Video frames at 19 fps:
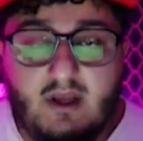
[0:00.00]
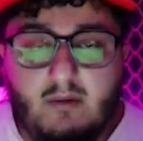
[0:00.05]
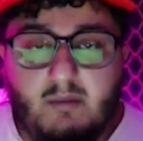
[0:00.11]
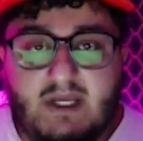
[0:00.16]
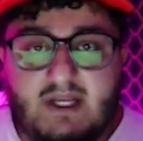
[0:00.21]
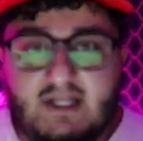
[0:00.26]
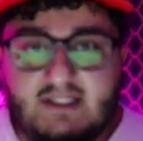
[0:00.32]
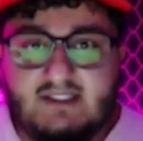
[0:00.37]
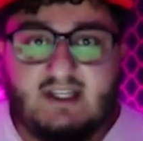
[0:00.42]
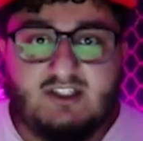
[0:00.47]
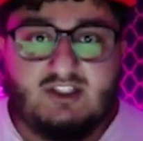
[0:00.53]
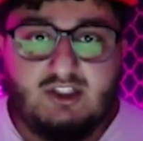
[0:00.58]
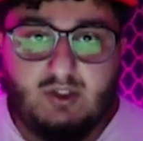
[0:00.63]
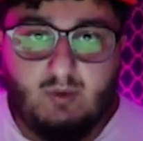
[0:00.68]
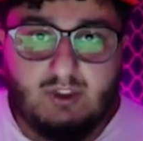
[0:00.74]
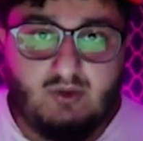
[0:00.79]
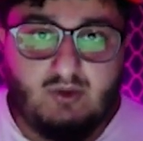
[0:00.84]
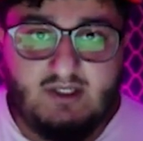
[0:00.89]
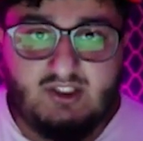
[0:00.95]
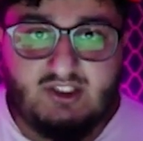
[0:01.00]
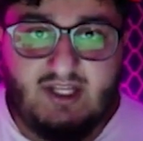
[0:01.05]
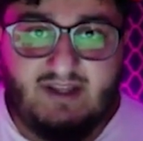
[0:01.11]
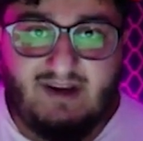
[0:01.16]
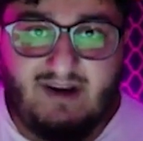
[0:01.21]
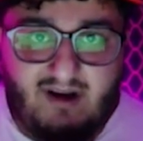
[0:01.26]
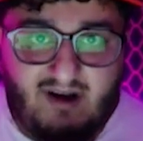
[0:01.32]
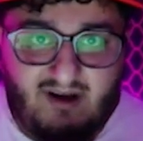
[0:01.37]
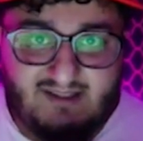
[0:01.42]
Because essentially, once you understand
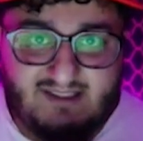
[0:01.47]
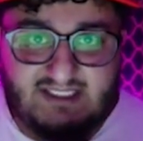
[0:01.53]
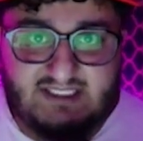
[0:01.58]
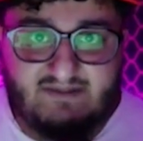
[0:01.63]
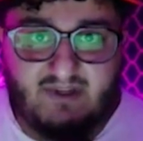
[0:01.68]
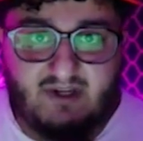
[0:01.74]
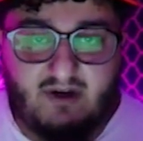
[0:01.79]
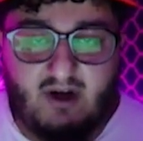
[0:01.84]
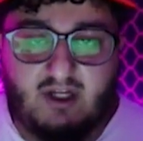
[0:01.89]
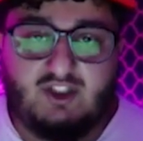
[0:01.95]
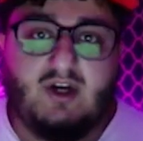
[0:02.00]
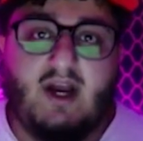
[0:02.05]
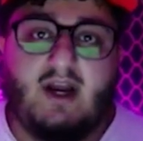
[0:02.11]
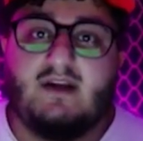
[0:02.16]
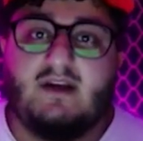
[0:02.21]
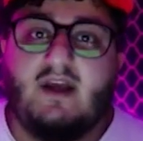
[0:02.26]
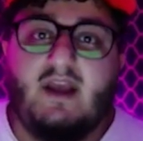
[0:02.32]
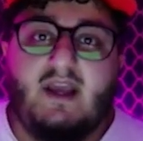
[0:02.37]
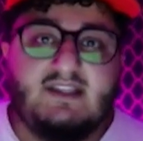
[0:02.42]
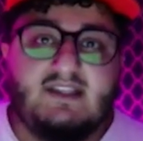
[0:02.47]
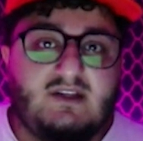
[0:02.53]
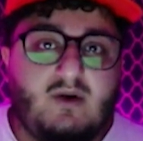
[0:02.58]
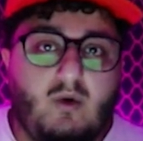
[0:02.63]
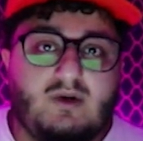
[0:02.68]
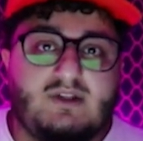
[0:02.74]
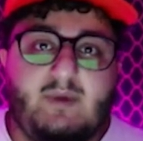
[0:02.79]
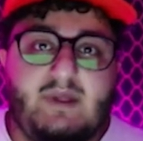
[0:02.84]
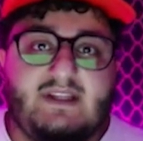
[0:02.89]
the context of the contract, it's
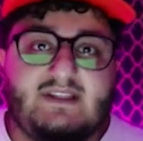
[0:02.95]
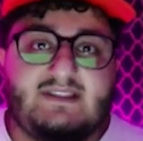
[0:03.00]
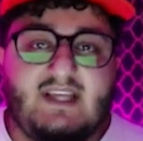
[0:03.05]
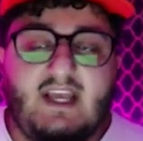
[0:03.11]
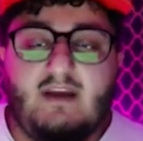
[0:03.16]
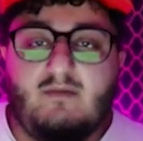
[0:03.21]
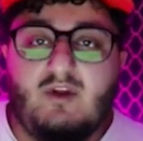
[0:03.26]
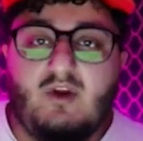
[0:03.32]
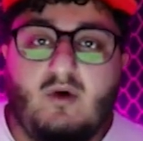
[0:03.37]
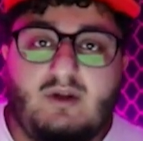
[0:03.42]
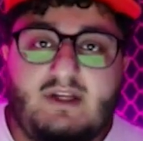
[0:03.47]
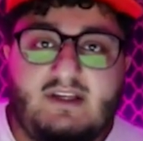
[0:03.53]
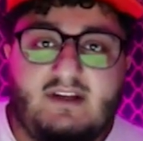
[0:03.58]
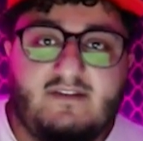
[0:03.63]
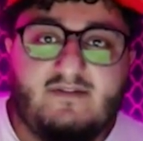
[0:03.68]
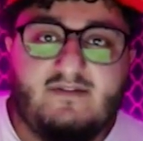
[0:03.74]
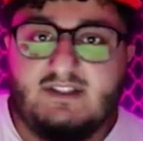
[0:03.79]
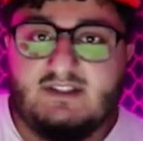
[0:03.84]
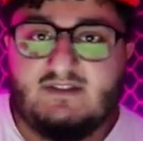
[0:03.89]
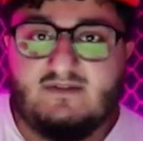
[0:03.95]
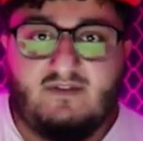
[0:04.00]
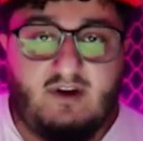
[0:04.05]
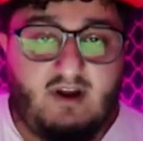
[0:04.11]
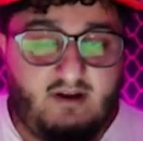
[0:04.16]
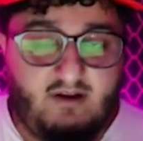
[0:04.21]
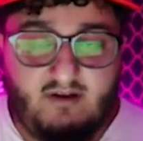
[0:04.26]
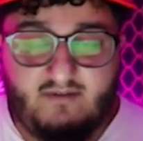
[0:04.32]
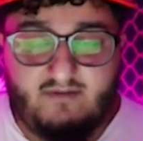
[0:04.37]
going to be the same. The only difference
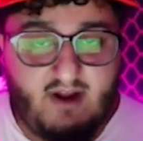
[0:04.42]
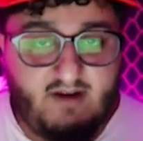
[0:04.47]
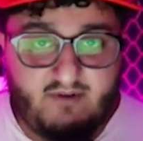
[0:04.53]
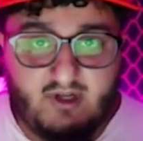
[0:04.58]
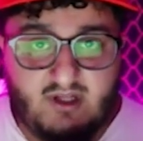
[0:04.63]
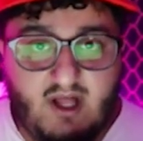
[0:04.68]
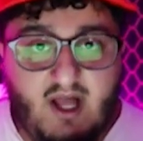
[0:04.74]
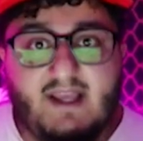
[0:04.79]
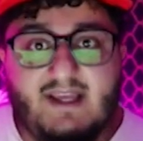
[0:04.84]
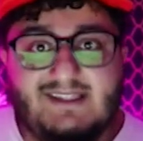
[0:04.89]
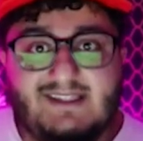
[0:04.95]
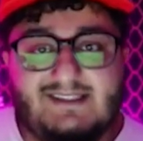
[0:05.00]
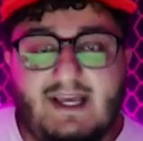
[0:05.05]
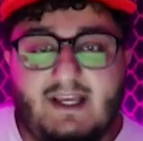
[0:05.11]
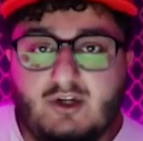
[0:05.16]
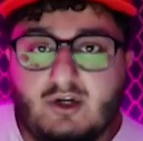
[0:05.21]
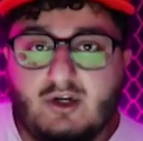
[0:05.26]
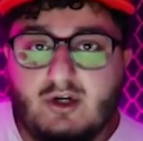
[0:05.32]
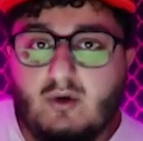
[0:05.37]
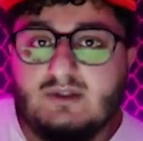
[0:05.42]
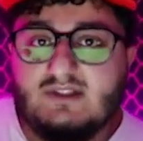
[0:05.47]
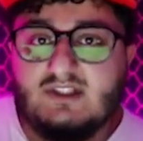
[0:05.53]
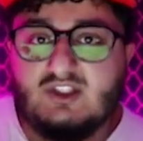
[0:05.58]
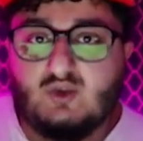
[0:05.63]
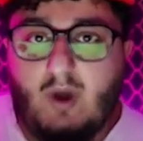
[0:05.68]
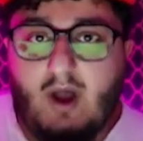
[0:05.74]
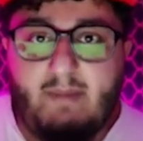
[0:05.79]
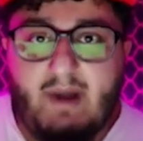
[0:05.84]
for every client is that you're going to
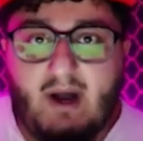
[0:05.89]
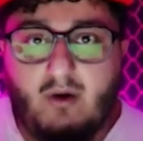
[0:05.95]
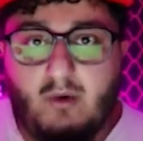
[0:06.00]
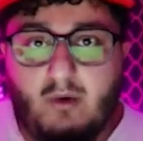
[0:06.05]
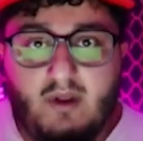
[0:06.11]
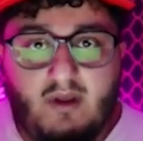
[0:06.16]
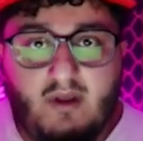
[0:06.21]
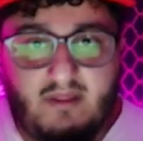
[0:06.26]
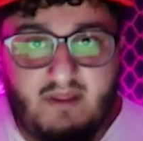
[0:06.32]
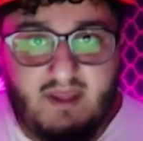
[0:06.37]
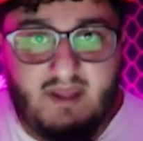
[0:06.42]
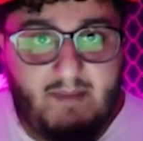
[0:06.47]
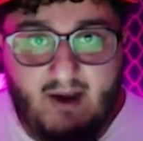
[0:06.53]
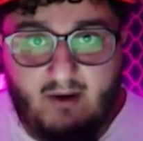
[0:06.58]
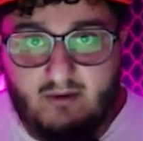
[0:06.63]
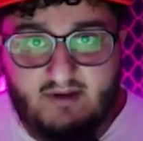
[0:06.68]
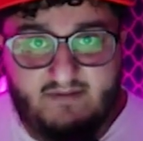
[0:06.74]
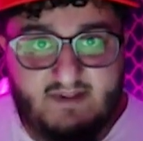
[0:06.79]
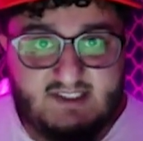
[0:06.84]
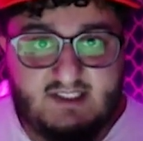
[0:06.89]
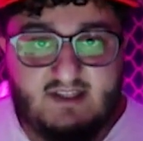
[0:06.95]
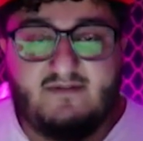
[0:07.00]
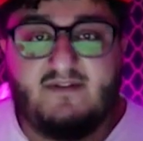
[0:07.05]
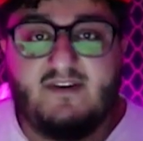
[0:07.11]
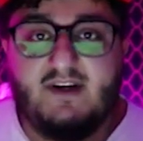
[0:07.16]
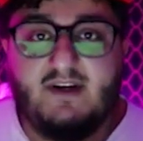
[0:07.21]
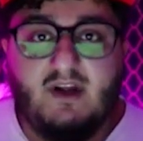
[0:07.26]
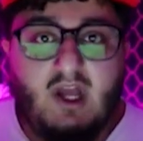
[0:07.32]
swap out the amount if it's
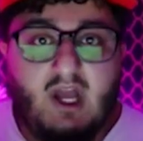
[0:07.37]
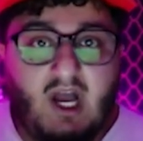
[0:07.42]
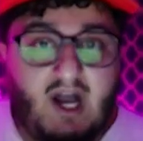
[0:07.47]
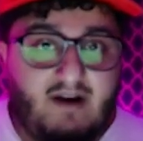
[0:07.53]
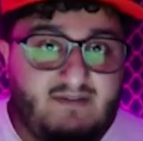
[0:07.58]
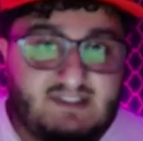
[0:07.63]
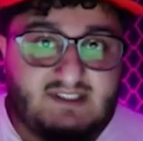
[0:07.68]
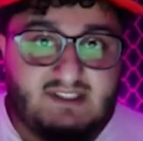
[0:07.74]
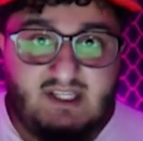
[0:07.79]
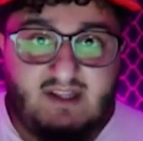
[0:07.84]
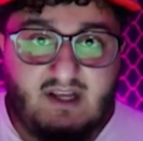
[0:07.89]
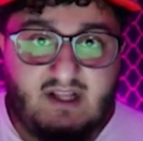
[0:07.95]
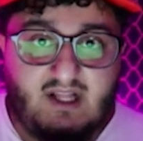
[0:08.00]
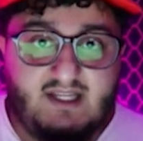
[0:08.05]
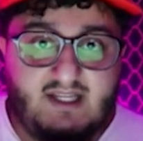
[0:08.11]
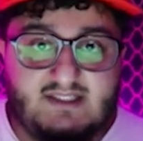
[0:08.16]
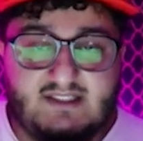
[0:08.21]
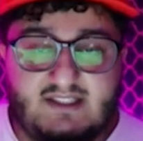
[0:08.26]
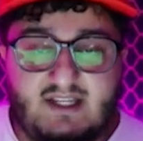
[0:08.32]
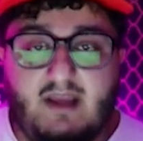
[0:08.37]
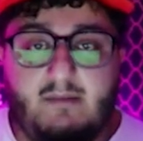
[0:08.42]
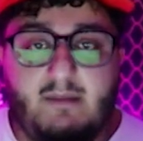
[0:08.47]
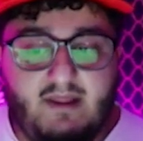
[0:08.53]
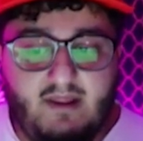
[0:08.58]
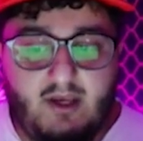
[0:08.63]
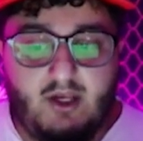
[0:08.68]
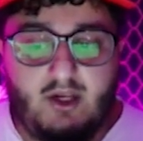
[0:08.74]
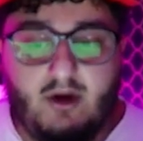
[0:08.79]
different, obviously the client's name
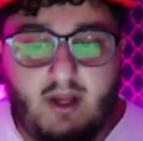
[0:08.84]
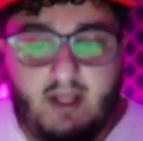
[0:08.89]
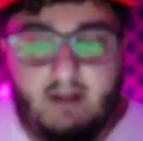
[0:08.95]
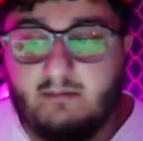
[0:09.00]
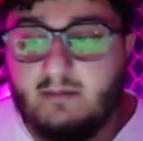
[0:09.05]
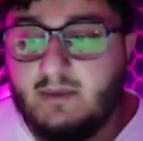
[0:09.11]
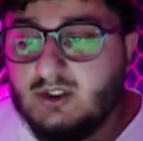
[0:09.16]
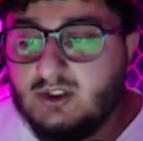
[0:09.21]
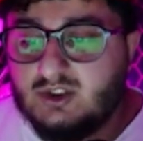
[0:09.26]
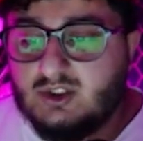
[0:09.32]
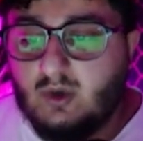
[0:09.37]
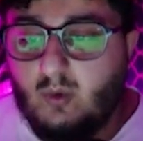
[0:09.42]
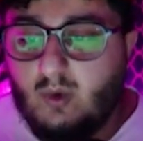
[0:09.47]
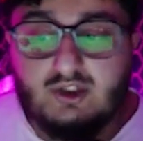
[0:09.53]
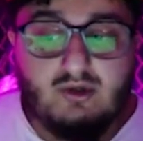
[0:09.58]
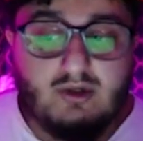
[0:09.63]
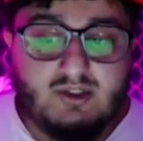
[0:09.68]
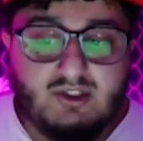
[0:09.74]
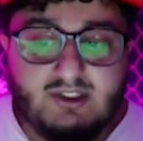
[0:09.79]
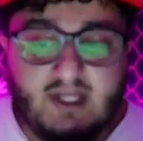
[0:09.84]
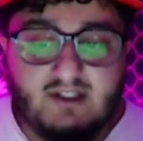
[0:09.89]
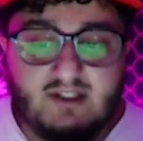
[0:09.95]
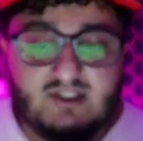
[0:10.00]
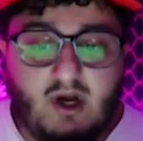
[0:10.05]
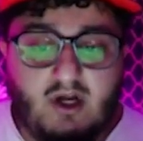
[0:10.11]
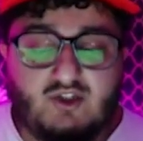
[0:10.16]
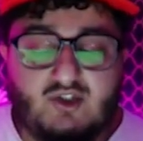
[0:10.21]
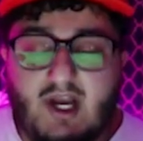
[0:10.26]
and then your name. So once you understand this
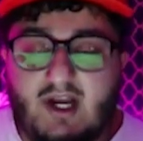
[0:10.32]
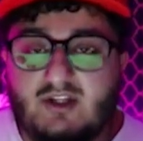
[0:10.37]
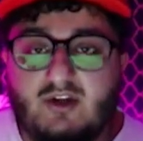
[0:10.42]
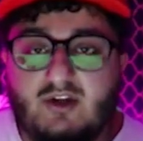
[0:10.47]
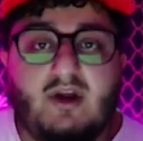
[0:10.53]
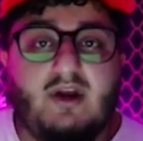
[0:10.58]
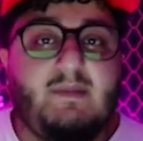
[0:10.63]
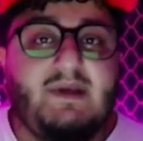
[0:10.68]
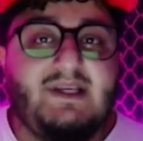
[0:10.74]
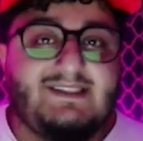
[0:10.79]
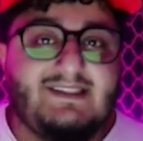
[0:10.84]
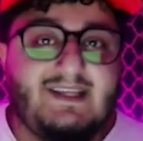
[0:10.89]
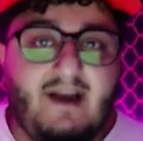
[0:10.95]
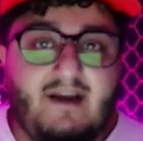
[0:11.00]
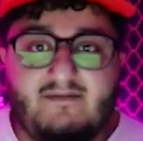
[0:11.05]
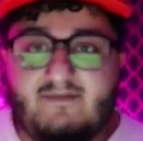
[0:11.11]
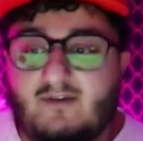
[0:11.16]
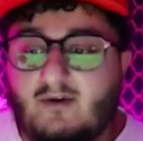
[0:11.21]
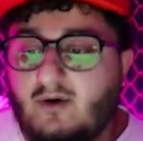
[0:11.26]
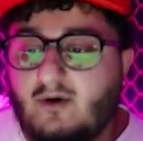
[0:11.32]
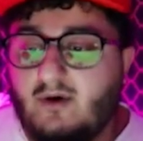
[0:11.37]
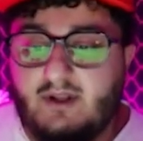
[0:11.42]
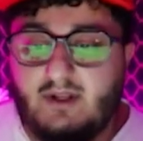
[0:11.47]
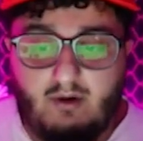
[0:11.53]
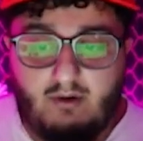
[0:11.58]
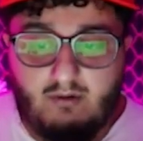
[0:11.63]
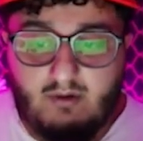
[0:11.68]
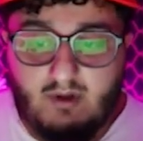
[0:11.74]
contract, you're going to be set for, you
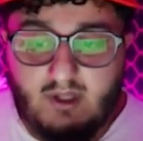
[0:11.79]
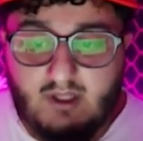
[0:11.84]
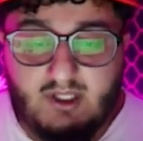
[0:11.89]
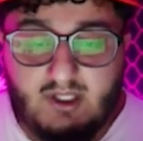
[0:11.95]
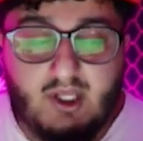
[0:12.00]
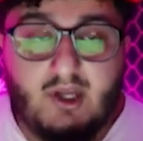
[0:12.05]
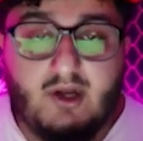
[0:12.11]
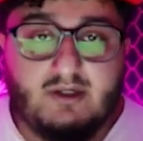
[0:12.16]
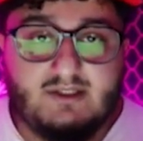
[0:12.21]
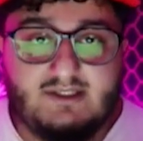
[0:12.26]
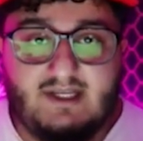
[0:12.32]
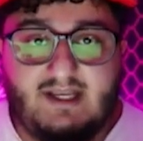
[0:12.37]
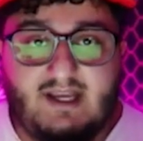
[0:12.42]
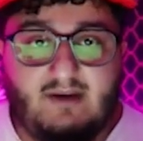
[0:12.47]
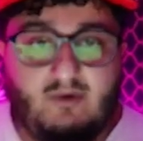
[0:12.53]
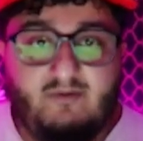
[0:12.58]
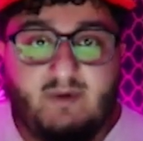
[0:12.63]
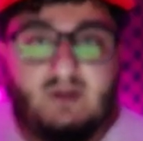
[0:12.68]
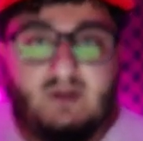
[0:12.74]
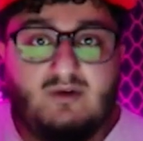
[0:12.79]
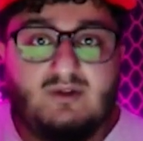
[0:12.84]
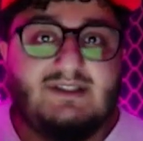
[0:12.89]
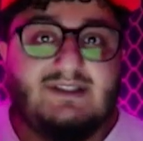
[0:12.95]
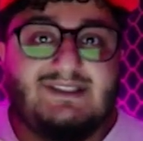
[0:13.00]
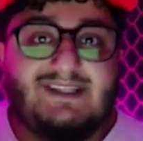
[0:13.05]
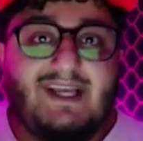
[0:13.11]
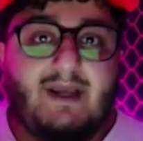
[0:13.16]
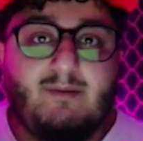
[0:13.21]
know, years. Again, we've been using
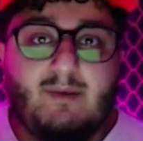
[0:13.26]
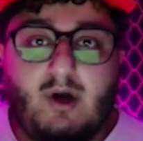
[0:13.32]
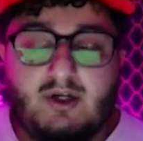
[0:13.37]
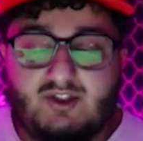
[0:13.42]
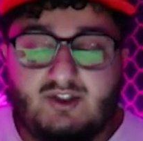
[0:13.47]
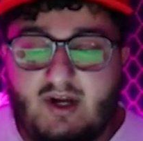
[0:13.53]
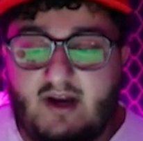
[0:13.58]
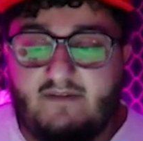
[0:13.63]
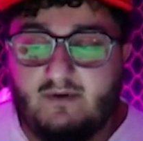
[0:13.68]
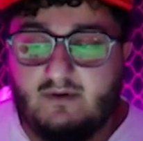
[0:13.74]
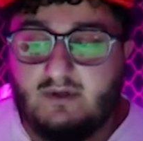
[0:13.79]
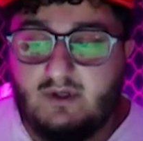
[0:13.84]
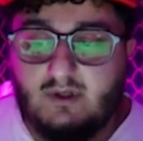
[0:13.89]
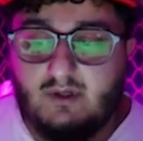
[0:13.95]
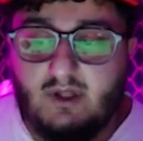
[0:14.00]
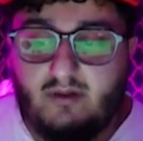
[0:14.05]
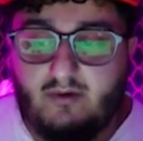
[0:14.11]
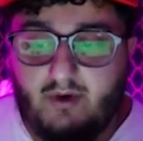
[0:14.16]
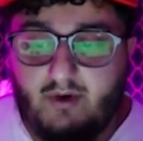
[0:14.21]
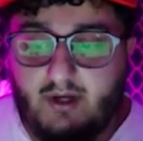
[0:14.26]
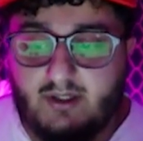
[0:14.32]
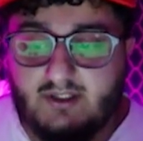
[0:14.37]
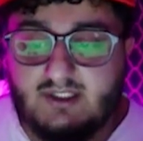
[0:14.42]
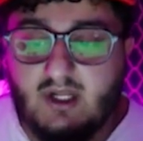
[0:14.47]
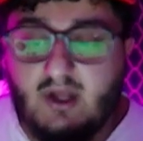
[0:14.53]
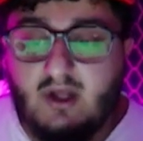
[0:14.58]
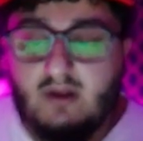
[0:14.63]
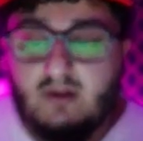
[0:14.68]
the same contract for literally 3 years.